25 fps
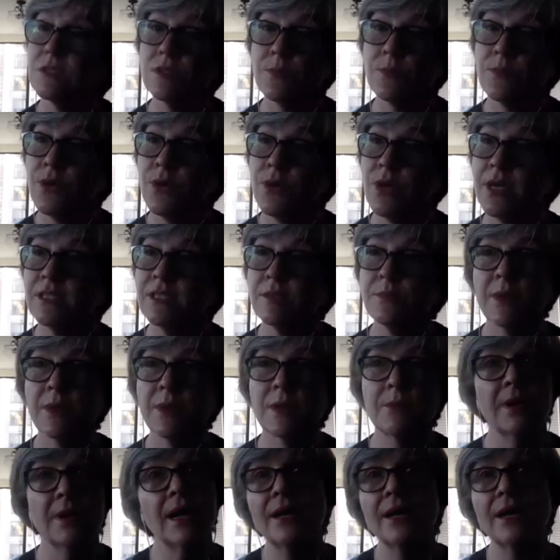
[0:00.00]
surprise
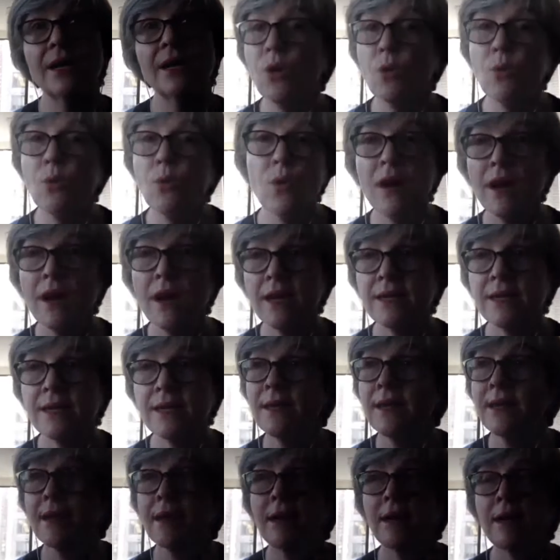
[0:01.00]
me, but I don't know why.